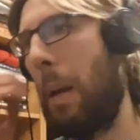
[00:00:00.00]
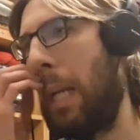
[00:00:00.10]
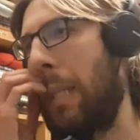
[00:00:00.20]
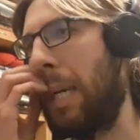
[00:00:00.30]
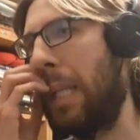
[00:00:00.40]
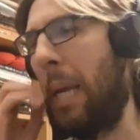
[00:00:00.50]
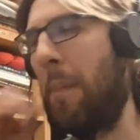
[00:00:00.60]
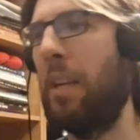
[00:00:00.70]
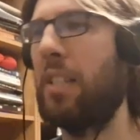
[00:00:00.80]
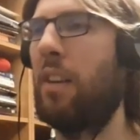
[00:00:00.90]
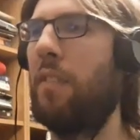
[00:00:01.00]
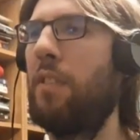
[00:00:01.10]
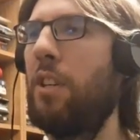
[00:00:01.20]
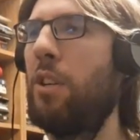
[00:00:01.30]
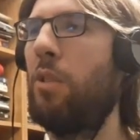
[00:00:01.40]
It's got that mix of
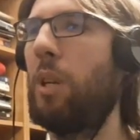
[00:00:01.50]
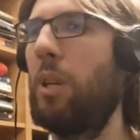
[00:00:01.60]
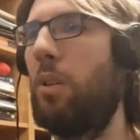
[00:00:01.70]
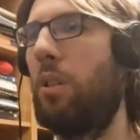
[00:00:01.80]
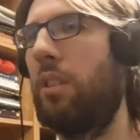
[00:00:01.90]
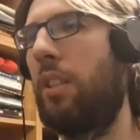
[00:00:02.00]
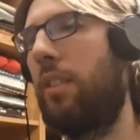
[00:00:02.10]
new and old.